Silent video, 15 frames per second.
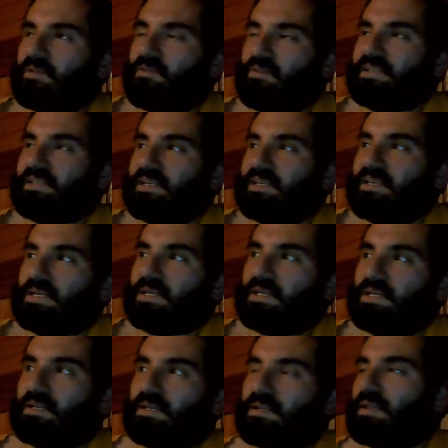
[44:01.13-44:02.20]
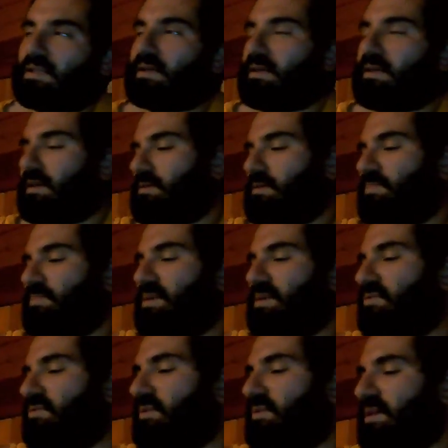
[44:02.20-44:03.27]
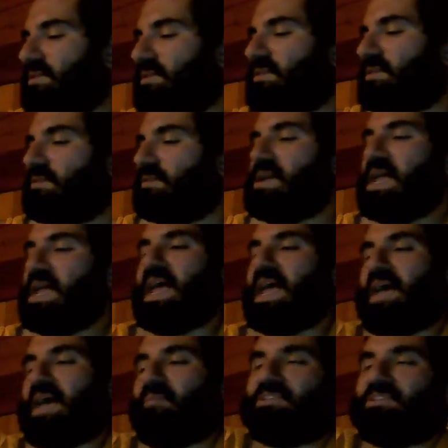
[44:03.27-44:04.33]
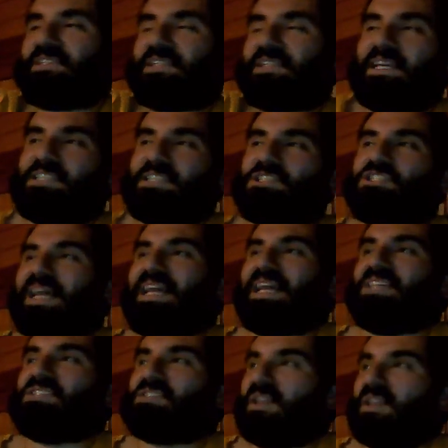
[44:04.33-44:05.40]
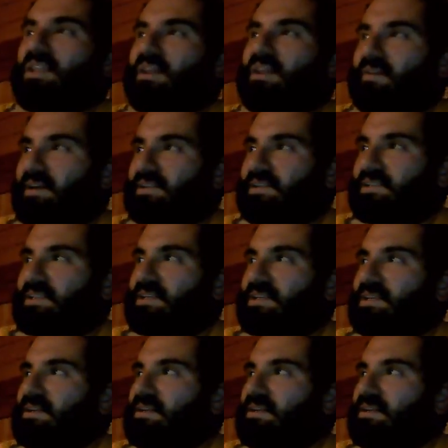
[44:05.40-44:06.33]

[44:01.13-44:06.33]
crazy like European hooligans do, and we just like changed the lyrics.